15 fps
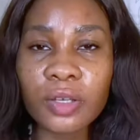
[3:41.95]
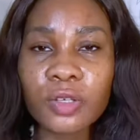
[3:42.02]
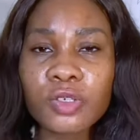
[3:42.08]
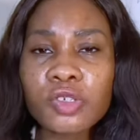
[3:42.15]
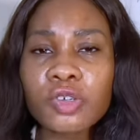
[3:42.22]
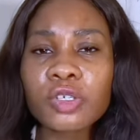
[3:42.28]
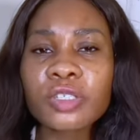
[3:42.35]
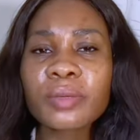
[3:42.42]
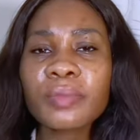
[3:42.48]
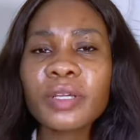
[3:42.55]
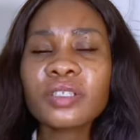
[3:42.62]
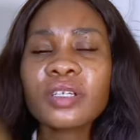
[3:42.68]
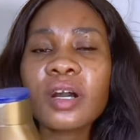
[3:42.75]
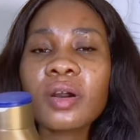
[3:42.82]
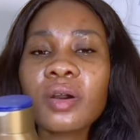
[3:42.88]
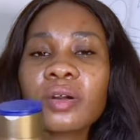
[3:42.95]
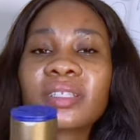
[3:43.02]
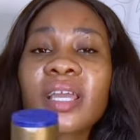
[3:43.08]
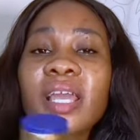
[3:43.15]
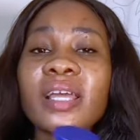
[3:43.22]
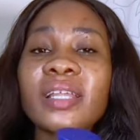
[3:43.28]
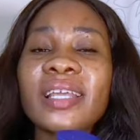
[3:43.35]
So the major
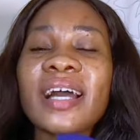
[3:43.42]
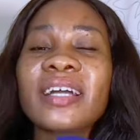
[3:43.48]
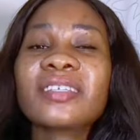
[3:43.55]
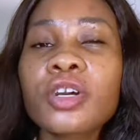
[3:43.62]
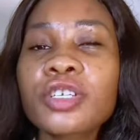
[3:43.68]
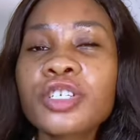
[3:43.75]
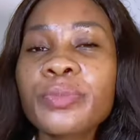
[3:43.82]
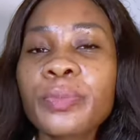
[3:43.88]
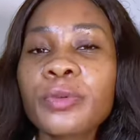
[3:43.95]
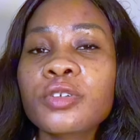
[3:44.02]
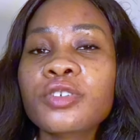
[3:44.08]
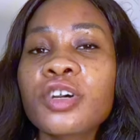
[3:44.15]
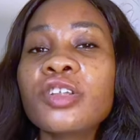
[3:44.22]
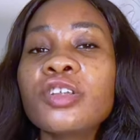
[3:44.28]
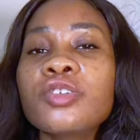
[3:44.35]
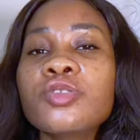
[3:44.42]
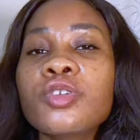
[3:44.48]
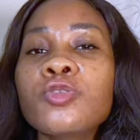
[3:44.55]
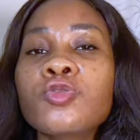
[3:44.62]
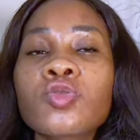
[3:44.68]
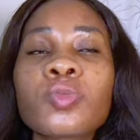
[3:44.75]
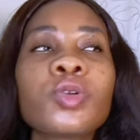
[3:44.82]
thing that your cheap lotion is
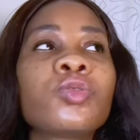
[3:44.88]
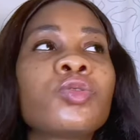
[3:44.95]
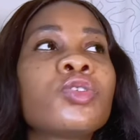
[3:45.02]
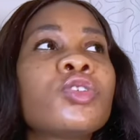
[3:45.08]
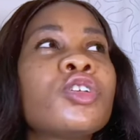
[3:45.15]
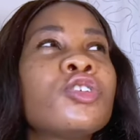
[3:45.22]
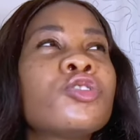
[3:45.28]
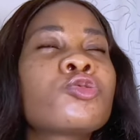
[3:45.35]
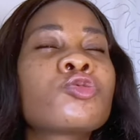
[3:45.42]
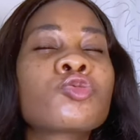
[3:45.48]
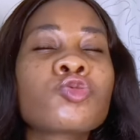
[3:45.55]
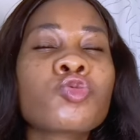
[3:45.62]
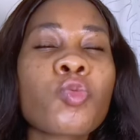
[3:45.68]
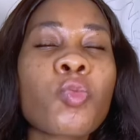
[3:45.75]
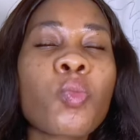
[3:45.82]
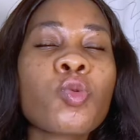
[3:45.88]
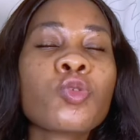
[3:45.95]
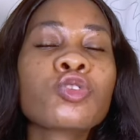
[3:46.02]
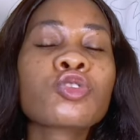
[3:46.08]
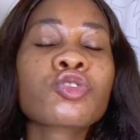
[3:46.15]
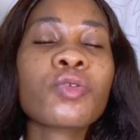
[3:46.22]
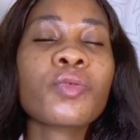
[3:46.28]
going to be doing is to
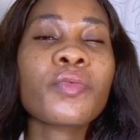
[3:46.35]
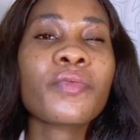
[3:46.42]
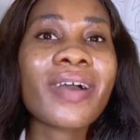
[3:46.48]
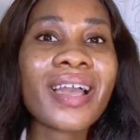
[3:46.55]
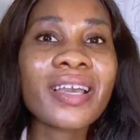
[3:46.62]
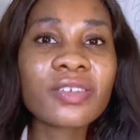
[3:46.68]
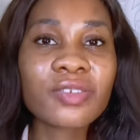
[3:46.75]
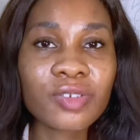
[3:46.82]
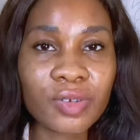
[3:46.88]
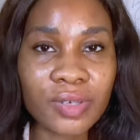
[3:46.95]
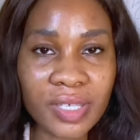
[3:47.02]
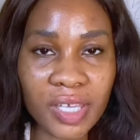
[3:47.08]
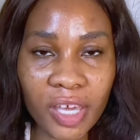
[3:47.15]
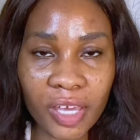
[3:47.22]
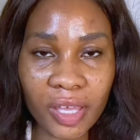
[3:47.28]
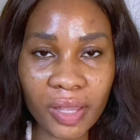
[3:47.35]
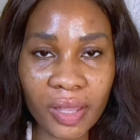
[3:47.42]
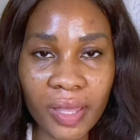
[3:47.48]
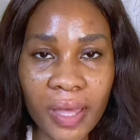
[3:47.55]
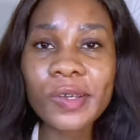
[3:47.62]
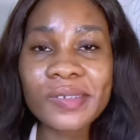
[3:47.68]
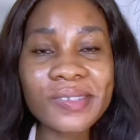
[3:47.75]
moisturize your skin.
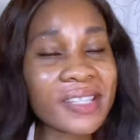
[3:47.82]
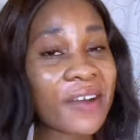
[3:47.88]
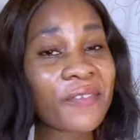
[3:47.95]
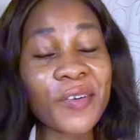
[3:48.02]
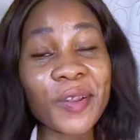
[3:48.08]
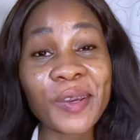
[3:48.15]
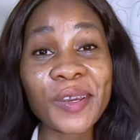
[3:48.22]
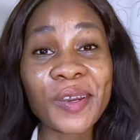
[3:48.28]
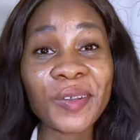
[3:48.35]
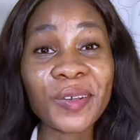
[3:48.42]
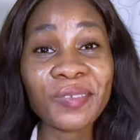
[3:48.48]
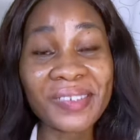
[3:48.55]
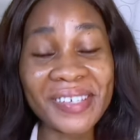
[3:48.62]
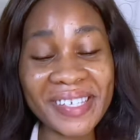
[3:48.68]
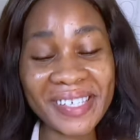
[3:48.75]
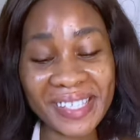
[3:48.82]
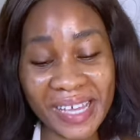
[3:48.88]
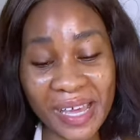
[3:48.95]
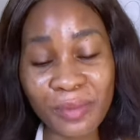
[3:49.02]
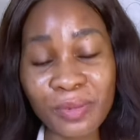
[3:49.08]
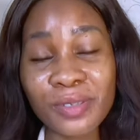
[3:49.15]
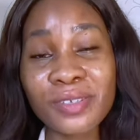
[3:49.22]
Once you start following all of these
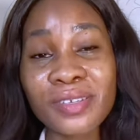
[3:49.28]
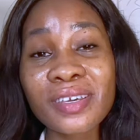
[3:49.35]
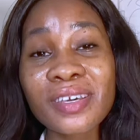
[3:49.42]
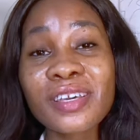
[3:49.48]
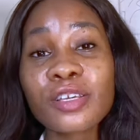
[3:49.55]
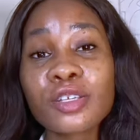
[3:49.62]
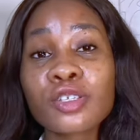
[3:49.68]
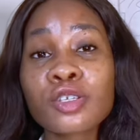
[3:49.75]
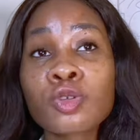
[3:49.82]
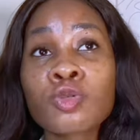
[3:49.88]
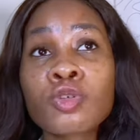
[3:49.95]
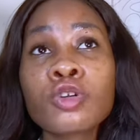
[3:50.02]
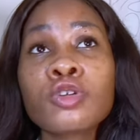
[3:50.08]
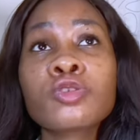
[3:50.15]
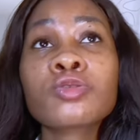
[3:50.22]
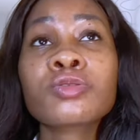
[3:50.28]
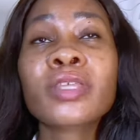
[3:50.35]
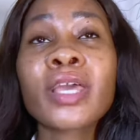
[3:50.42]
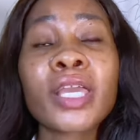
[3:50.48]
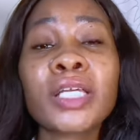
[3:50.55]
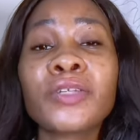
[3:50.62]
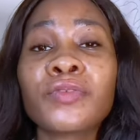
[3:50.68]
steps, it is going to
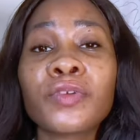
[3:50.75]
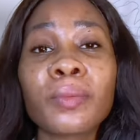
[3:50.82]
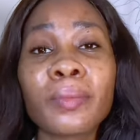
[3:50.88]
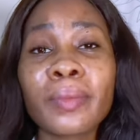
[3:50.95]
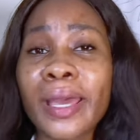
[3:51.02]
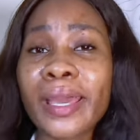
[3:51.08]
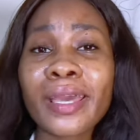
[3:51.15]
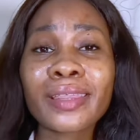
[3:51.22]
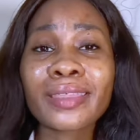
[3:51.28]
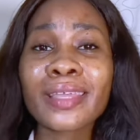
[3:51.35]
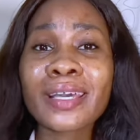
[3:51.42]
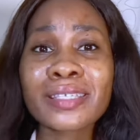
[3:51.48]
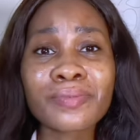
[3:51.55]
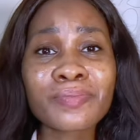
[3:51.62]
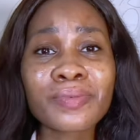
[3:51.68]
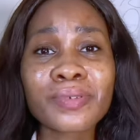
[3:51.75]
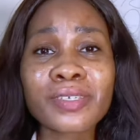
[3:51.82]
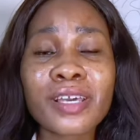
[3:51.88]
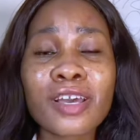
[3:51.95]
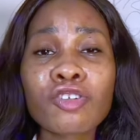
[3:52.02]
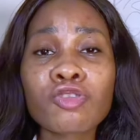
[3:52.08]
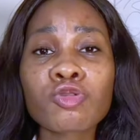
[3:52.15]
take it from like
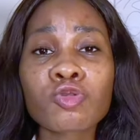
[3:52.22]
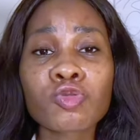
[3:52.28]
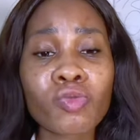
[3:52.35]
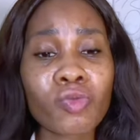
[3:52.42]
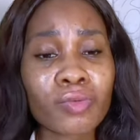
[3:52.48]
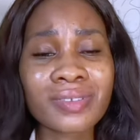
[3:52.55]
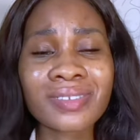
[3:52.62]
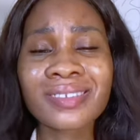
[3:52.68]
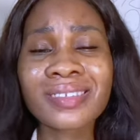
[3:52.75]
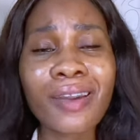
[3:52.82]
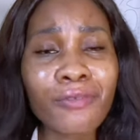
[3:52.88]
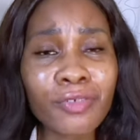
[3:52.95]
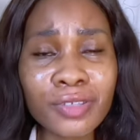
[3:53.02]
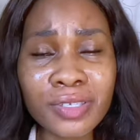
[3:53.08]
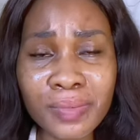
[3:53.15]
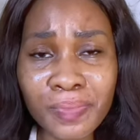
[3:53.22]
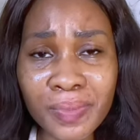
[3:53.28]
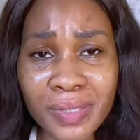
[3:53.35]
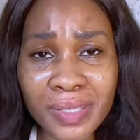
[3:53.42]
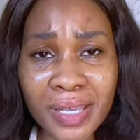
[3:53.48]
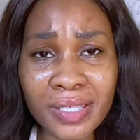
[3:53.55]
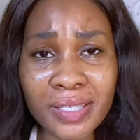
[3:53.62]
30% to
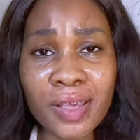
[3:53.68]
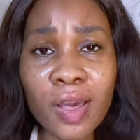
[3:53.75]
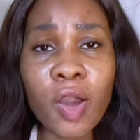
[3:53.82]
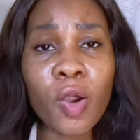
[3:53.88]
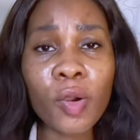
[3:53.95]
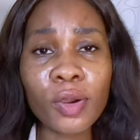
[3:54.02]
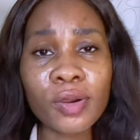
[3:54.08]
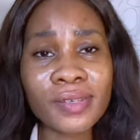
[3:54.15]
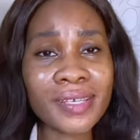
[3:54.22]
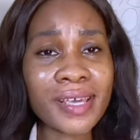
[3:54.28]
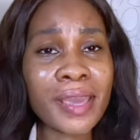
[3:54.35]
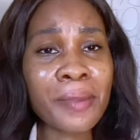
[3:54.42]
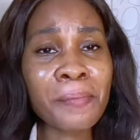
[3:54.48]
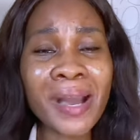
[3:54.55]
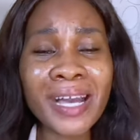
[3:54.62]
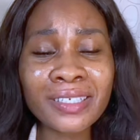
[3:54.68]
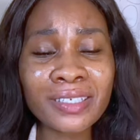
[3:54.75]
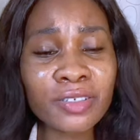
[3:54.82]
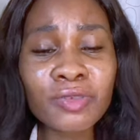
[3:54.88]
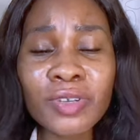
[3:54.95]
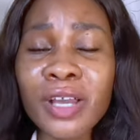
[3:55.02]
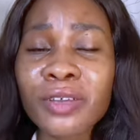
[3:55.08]
70%. Because
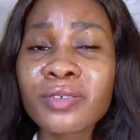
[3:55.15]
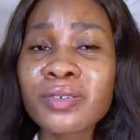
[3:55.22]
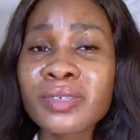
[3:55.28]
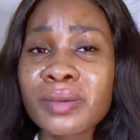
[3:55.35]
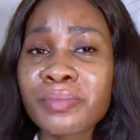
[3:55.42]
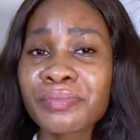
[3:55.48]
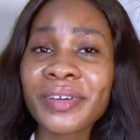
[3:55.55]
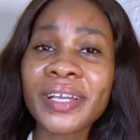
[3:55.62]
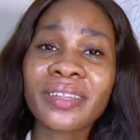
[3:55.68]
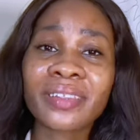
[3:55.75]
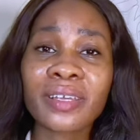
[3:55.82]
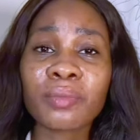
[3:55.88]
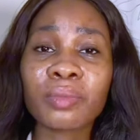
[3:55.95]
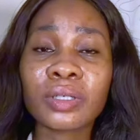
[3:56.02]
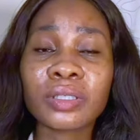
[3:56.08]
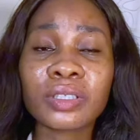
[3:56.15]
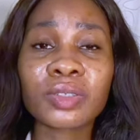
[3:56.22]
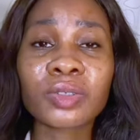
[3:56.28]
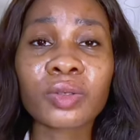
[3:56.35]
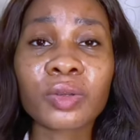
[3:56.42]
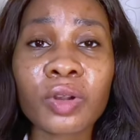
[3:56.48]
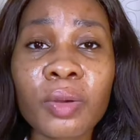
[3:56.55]
imagine you are using brightening body
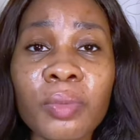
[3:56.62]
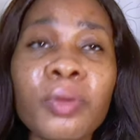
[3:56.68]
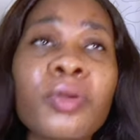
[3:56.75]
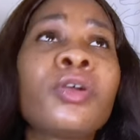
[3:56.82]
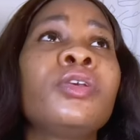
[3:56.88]
scrub.